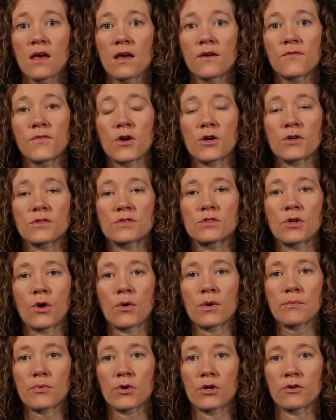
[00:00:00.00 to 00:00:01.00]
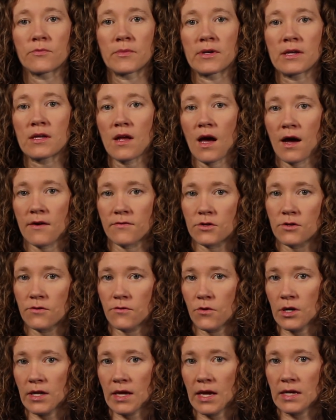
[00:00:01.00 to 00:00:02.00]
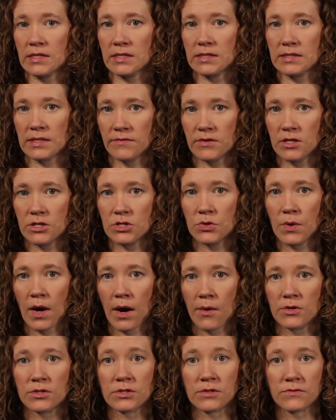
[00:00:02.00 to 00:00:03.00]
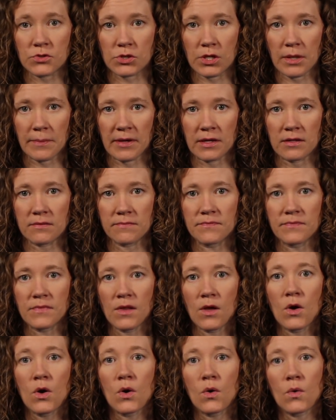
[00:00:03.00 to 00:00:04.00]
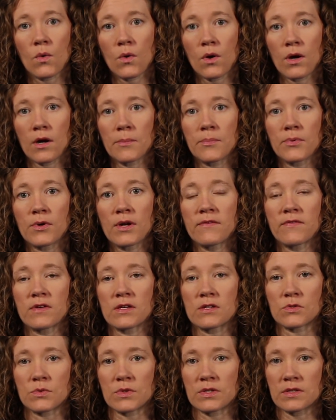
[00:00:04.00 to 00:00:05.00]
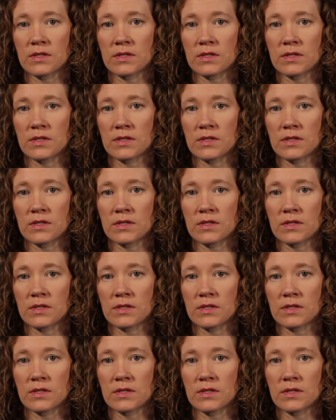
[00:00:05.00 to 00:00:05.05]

If there is no improvement after forty-eight to seventy-two hours of treatment or previous